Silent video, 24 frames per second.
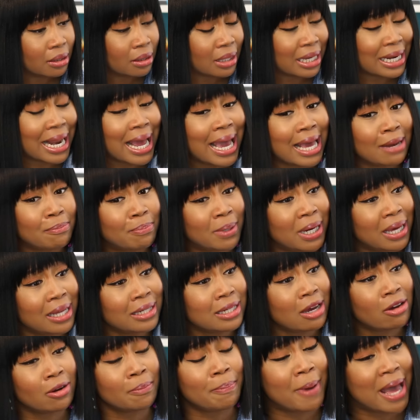And I had blood
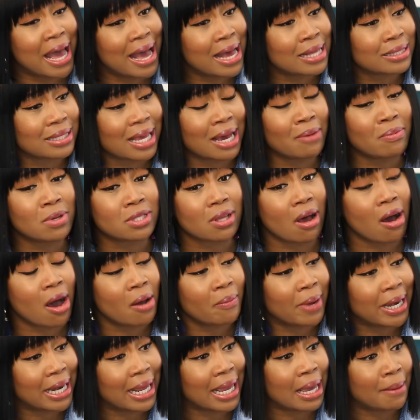on pants. I was
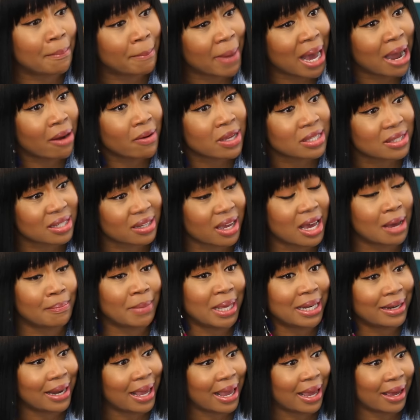already embarrassed to come
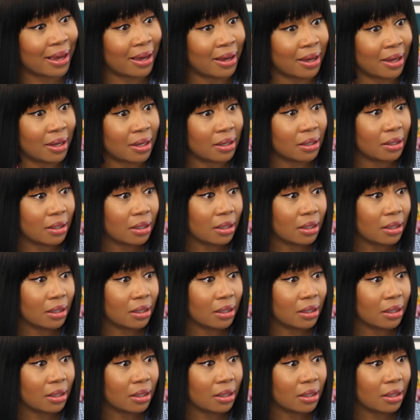in there.